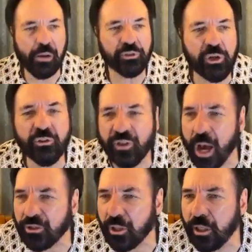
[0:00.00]
of
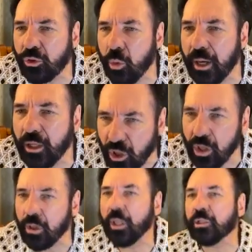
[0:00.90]

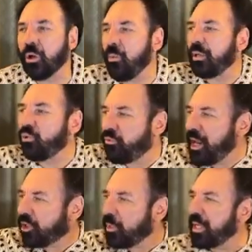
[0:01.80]
2022. So we went to
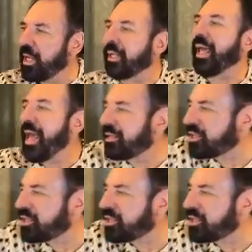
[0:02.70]
Phoenix. We did it.